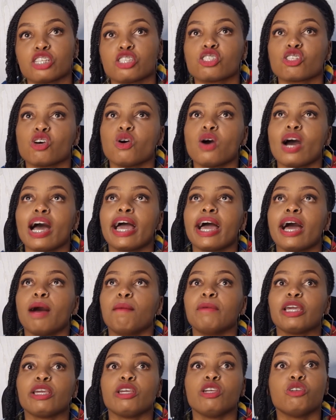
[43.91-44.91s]
So
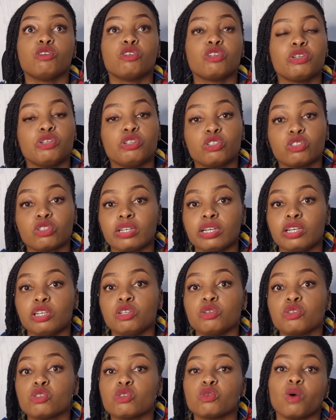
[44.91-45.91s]
I usually
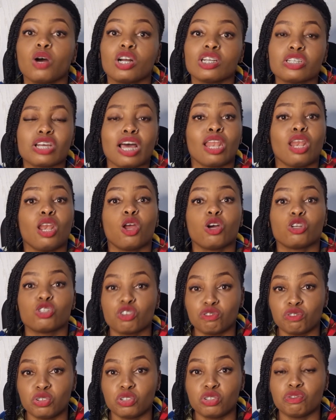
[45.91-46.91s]
used to watch a lot
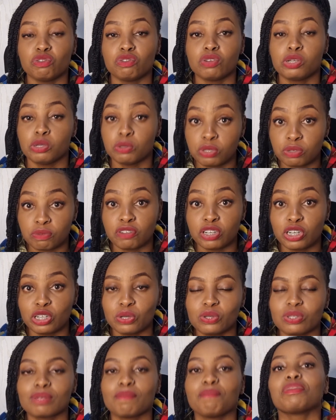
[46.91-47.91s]
of YouTube
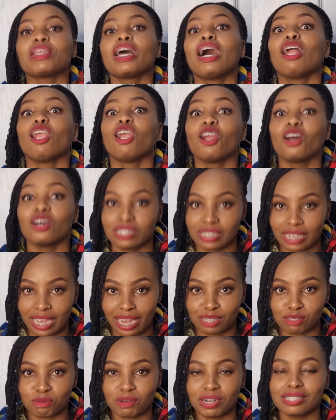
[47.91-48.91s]
videos, a lot,
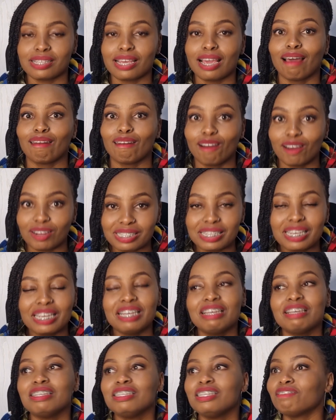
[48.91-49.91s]
guys. When I say a lot,
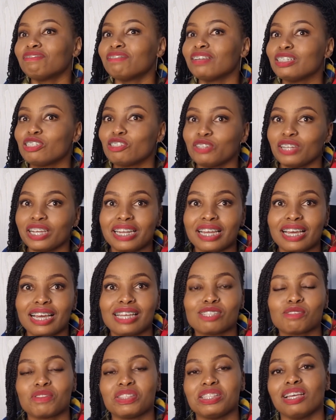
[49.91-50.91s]
different
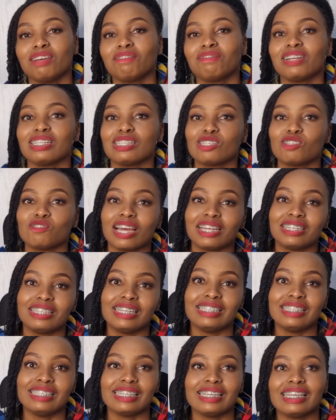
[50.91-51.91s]
traders with different
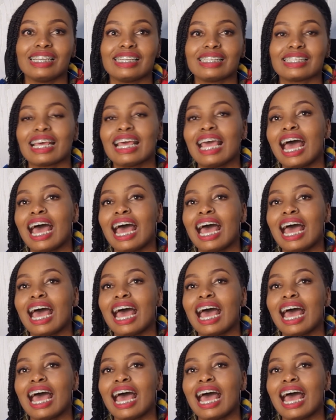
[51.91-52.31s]
strategies.